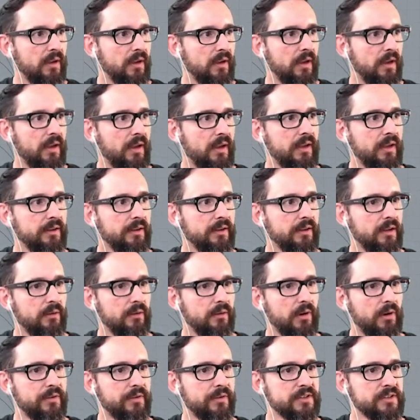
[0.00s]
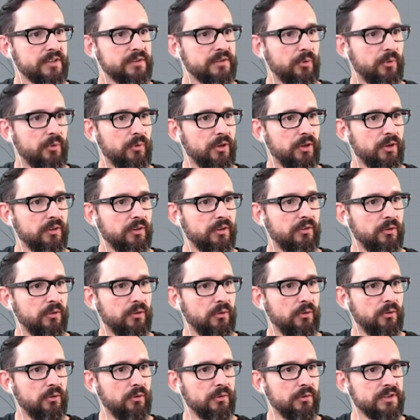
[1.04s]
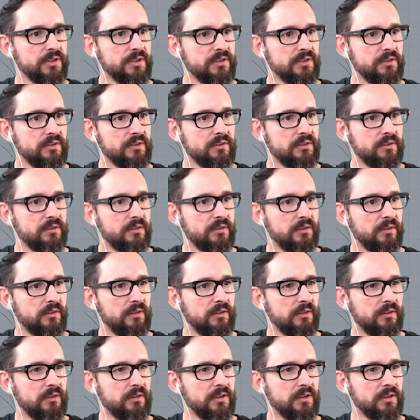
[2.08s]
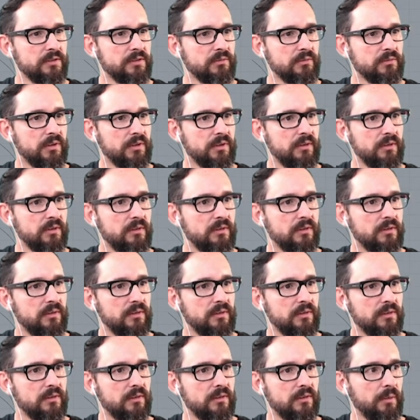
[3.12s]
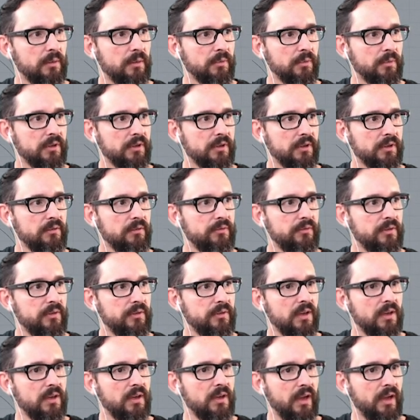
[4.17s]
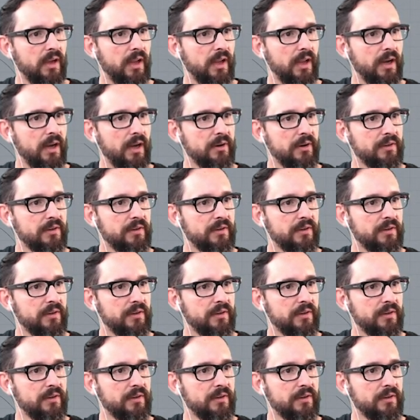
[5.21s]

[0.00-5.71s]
and reference point 2 is this one, I believe, and